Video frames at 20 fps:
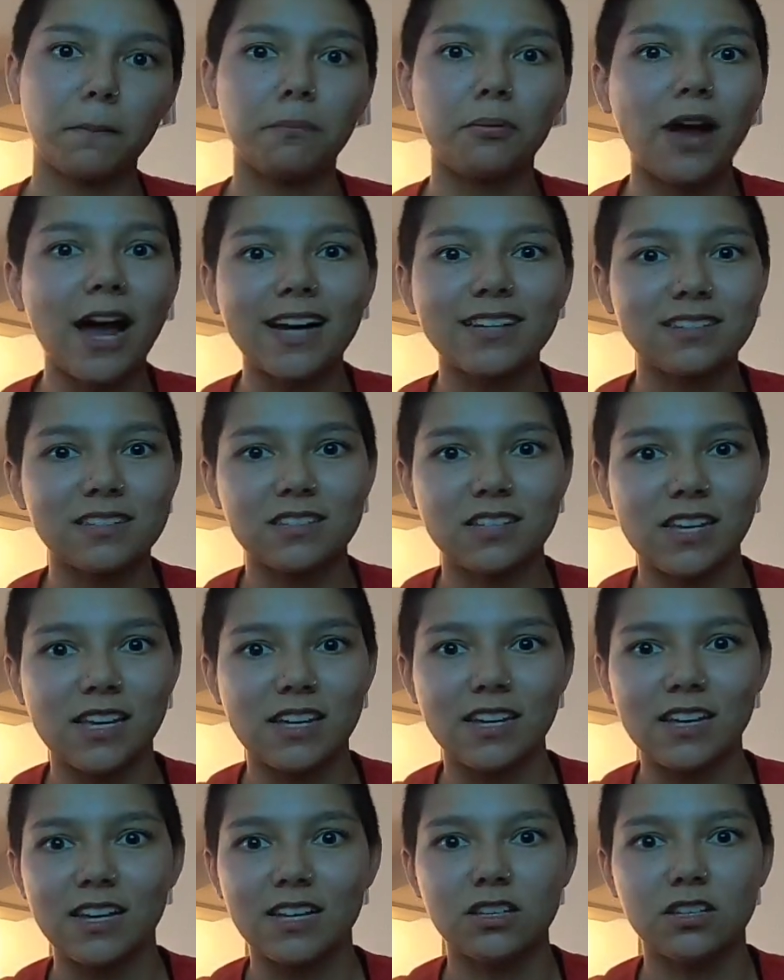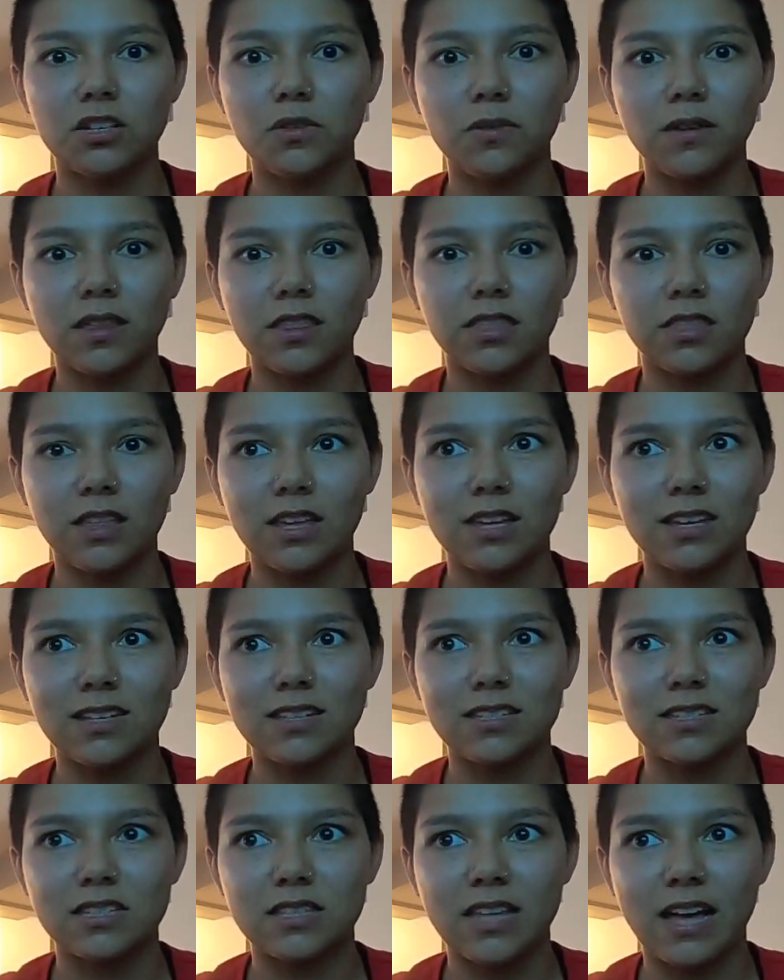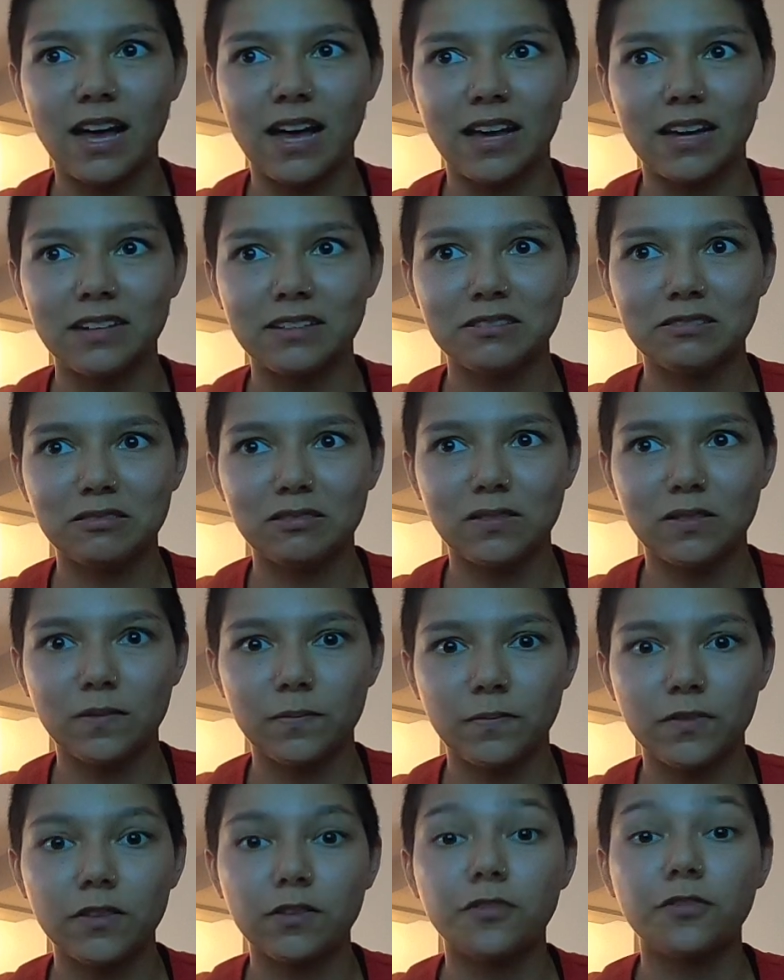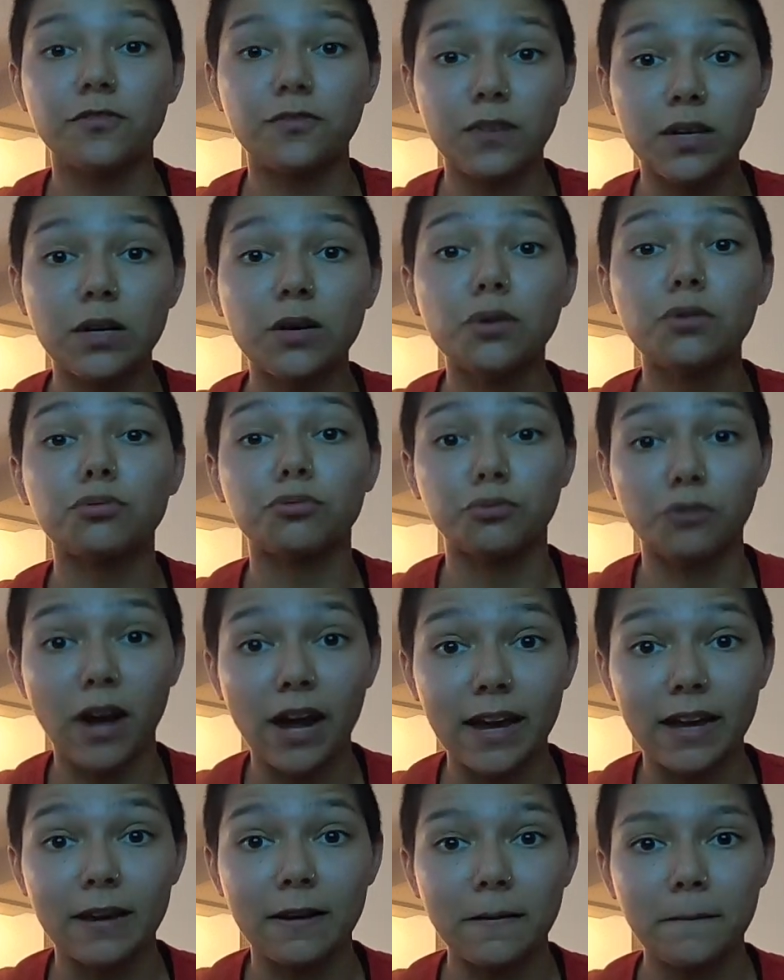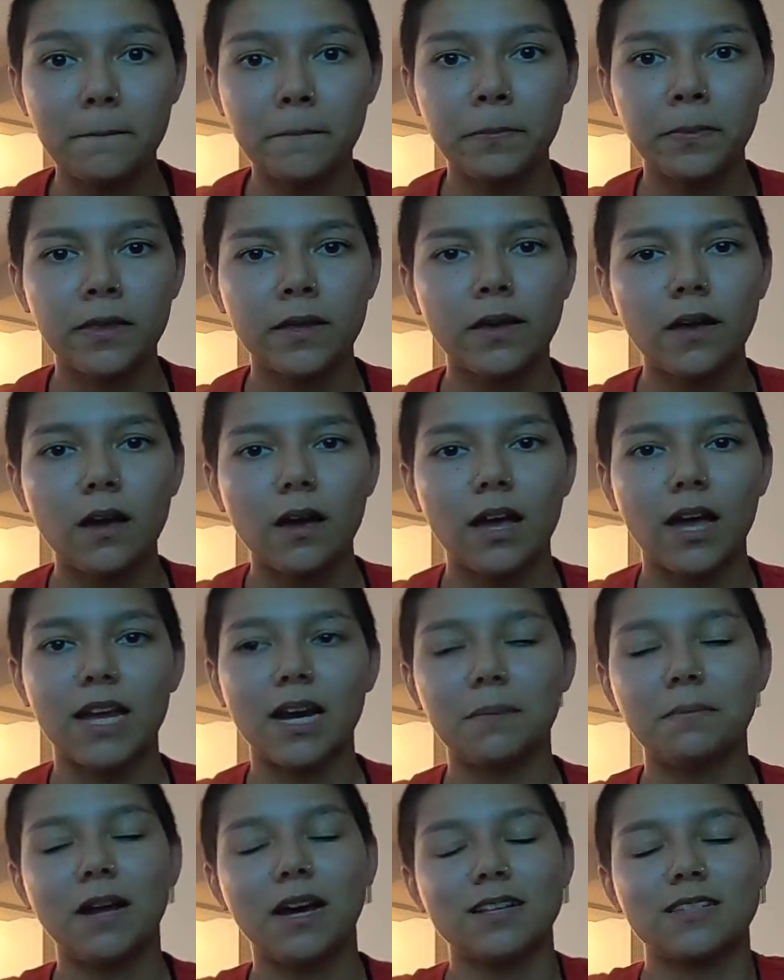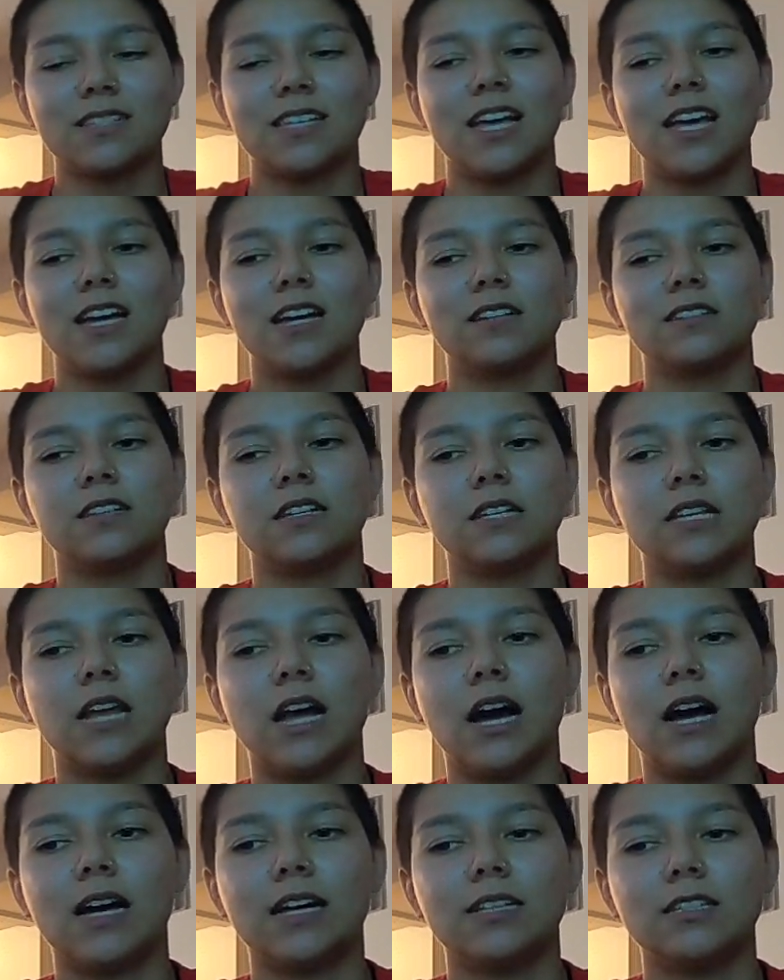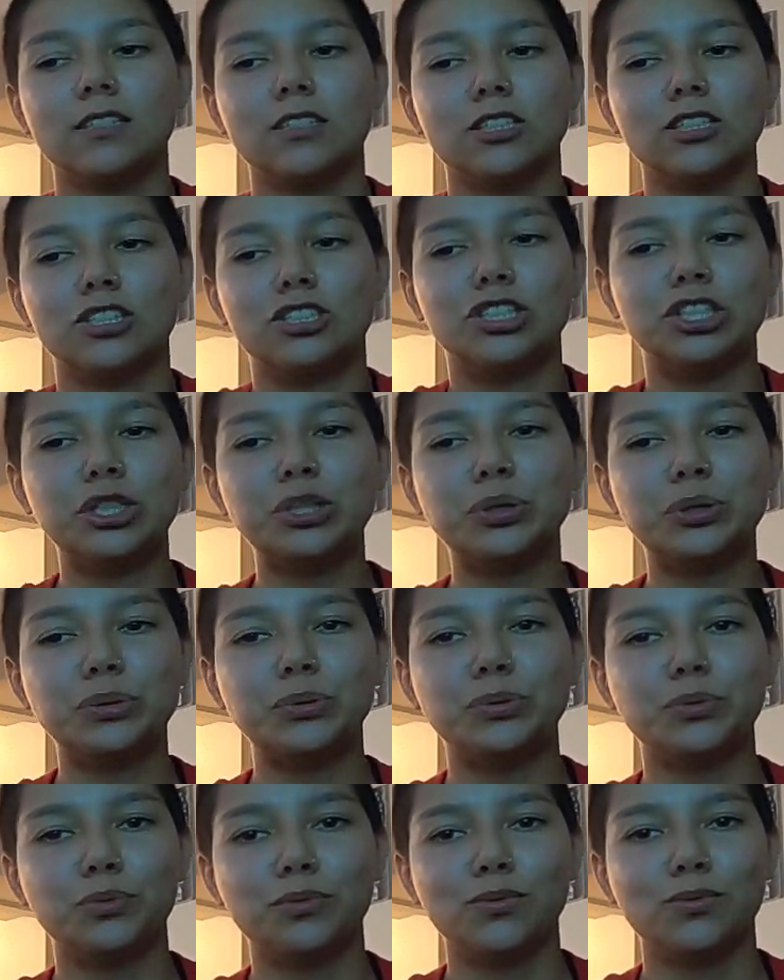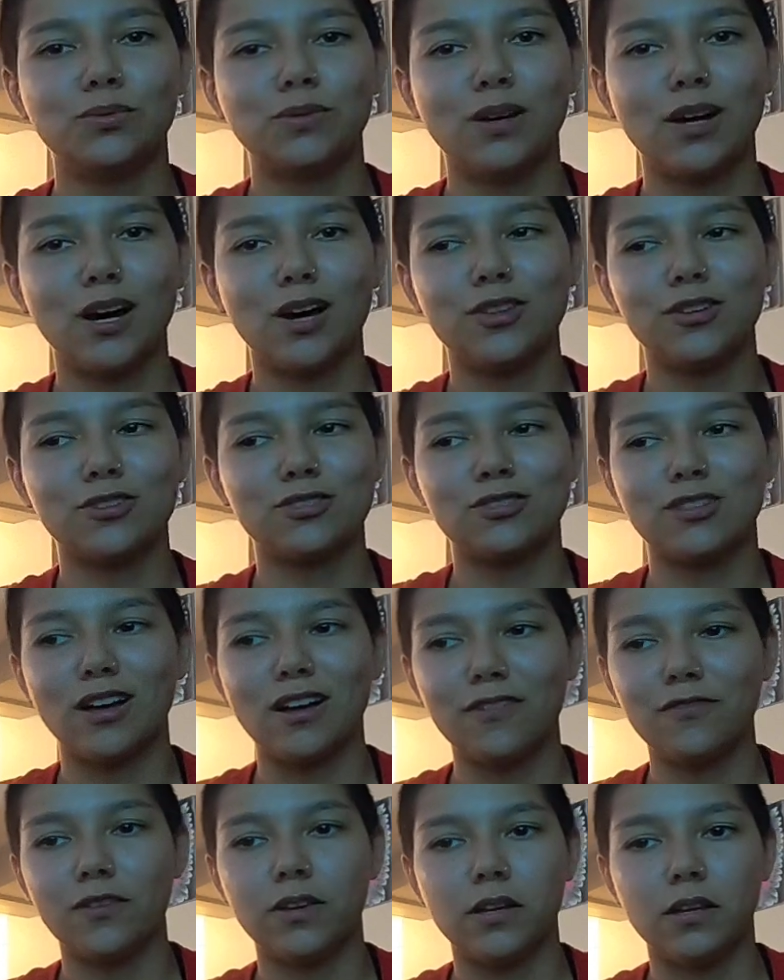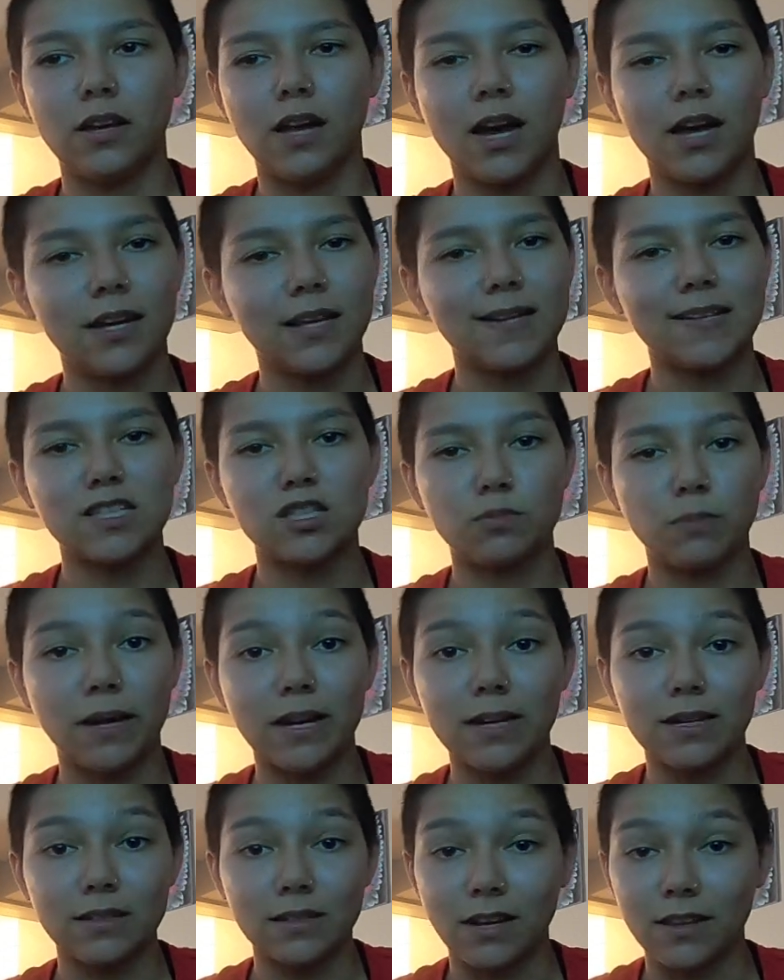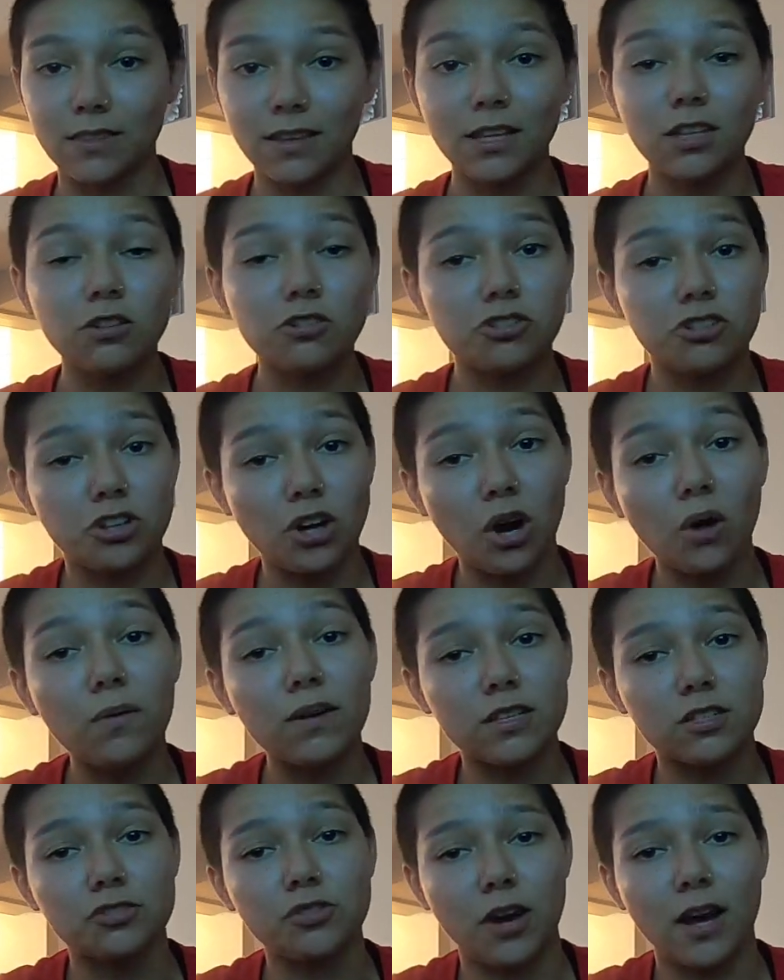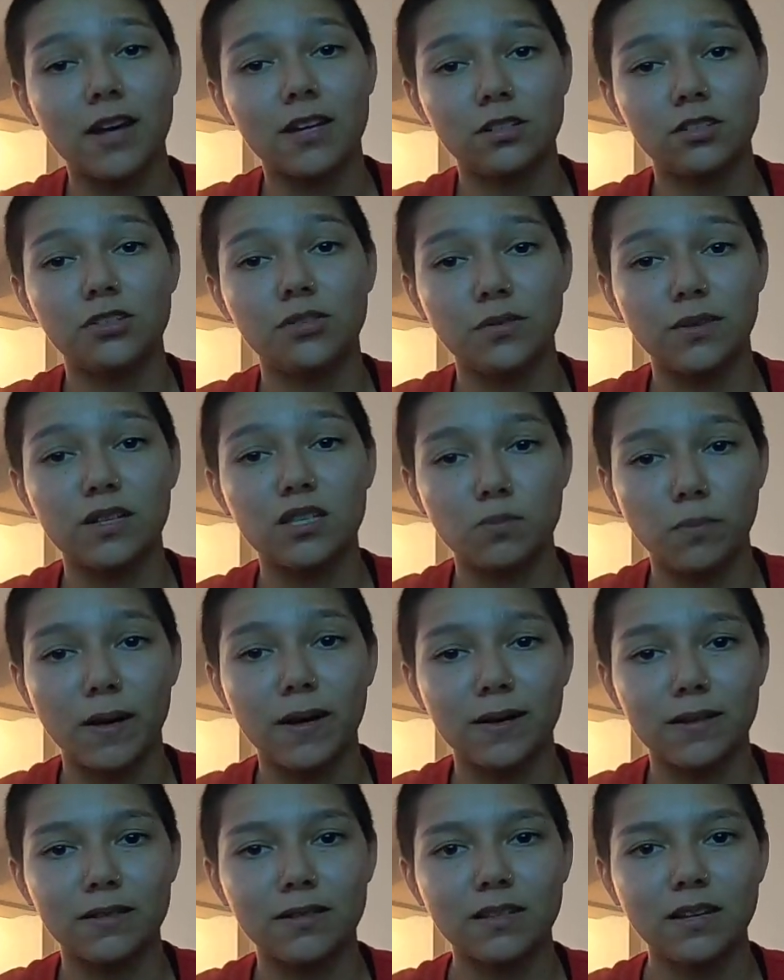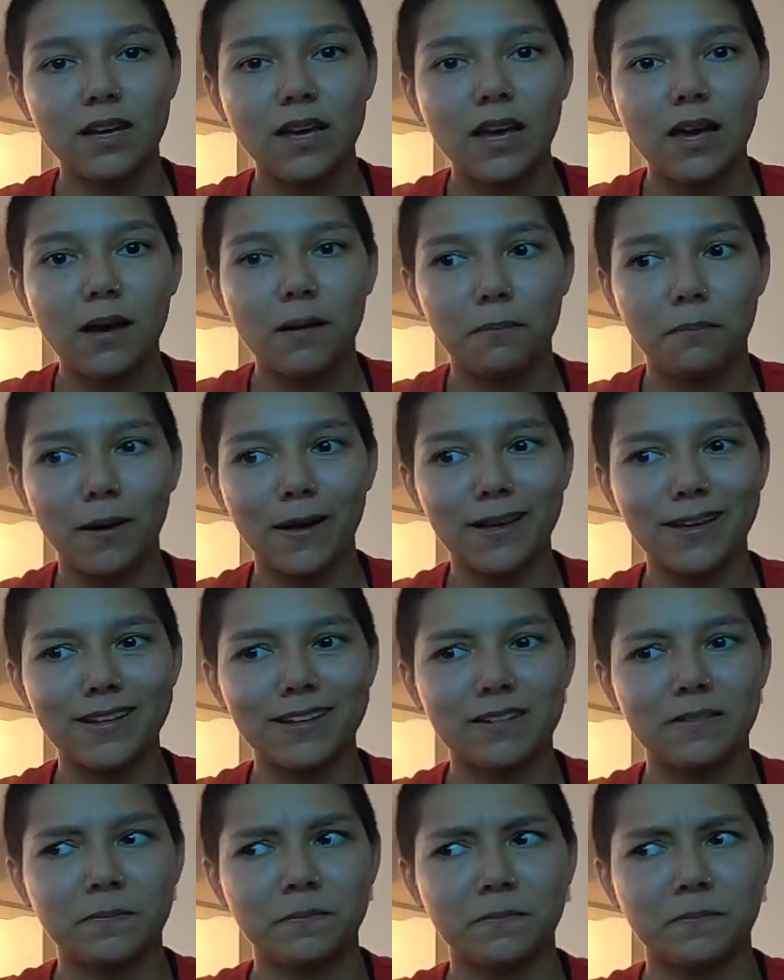practicing and doing things that feel right. And I'm not saying to not do other stuff and not expand. I think you should always try to expand, but